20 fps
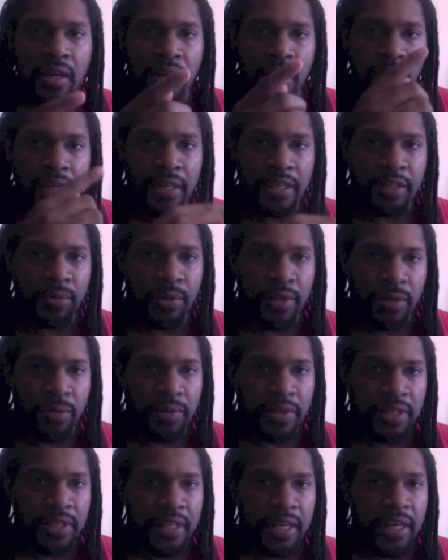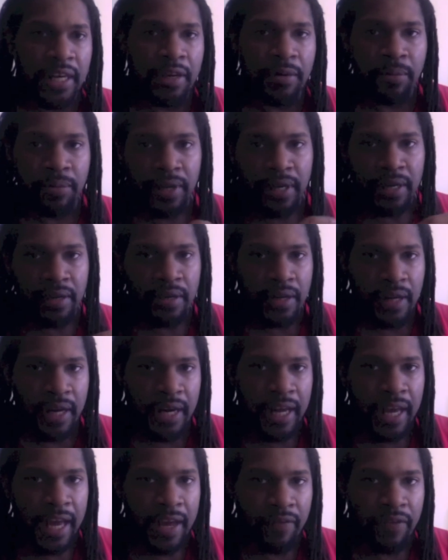next week Wednesday, but
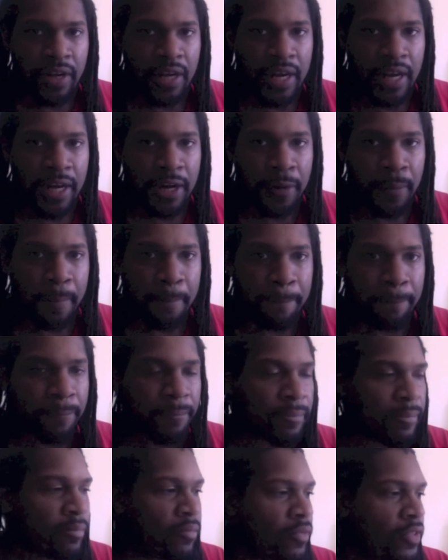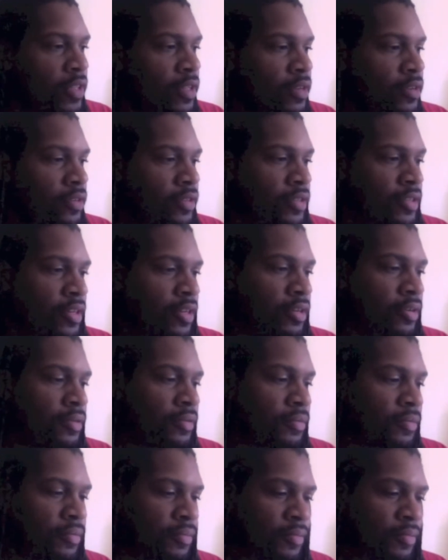I have it now. So